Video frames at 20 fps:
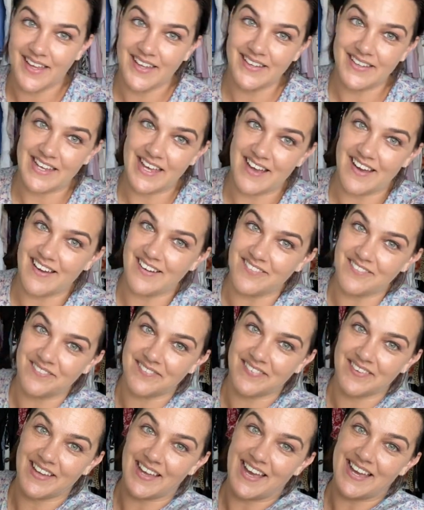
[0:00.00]
Now,
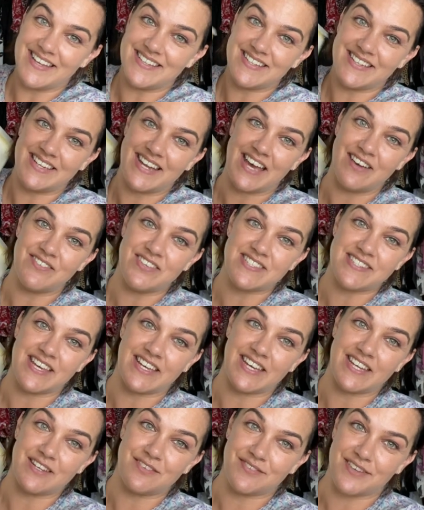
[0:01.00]
I did have a
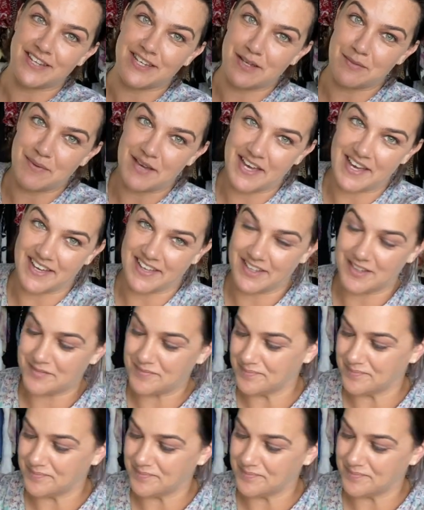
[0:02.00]
second Fendi bag,